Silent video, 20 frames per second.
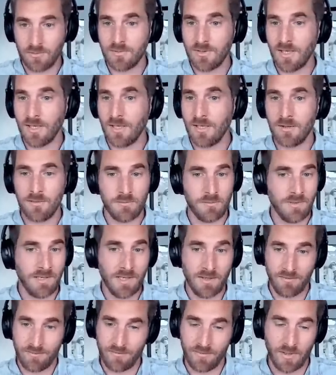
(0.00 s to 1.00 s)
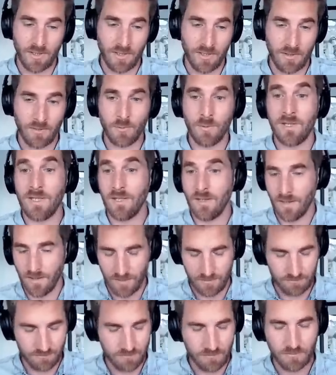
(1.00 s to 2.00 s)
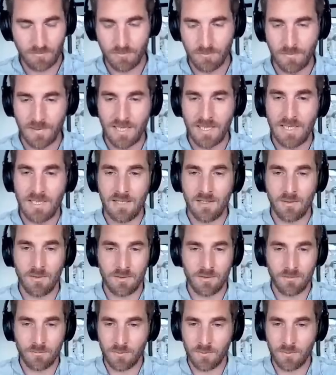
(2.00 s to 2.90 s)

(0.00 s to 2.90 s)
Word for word: today we have uh, we and many uh,